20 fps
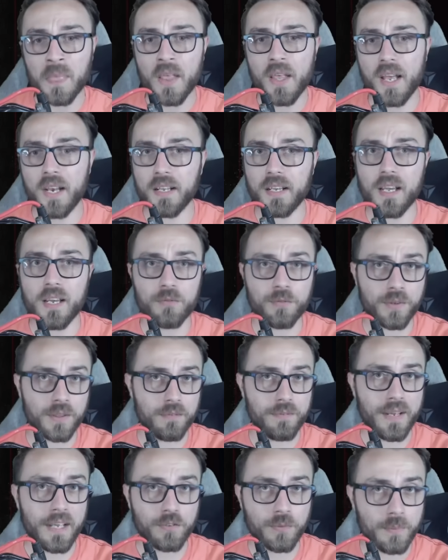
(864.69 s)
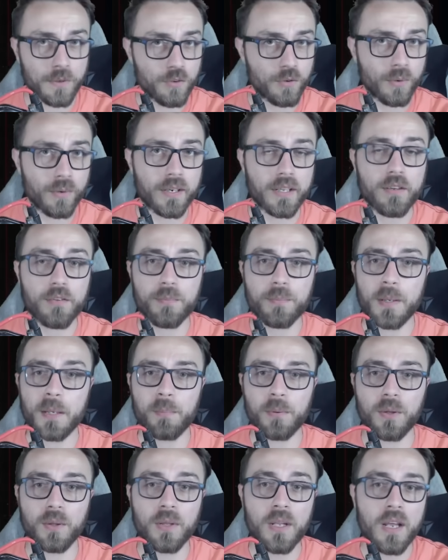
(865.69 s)
And again, for the vast majority of
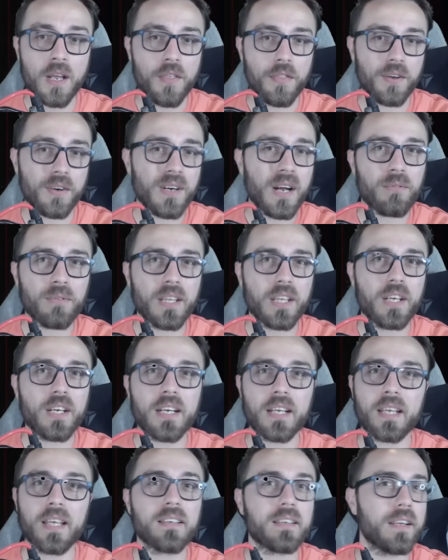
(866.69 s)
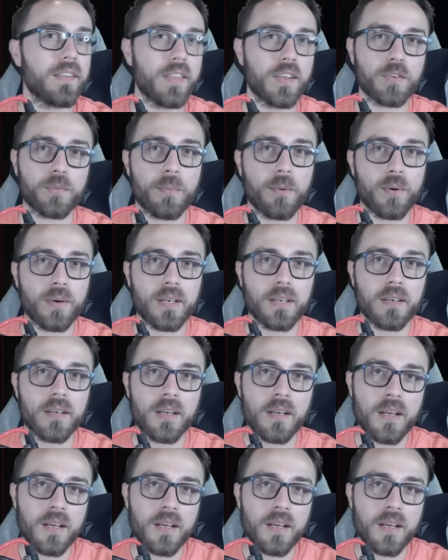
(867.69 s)
people, they're not really going to get to this point.